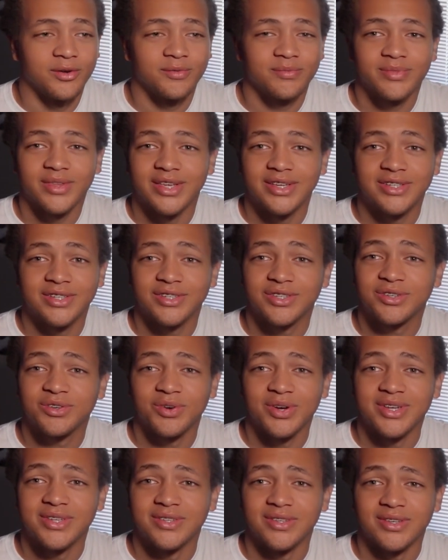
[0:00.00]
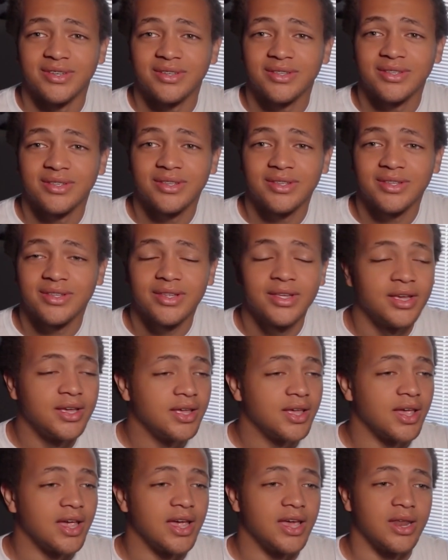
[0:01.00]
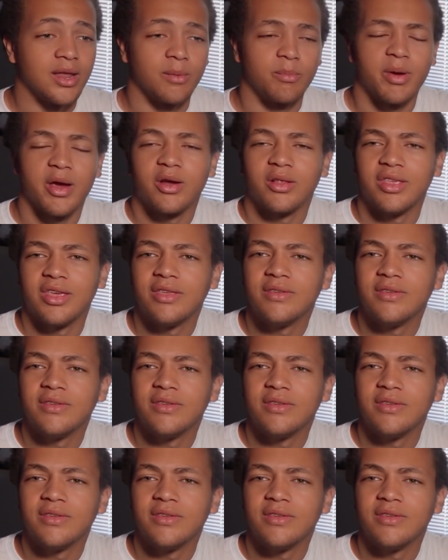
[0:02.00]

It's just crazy. And apparently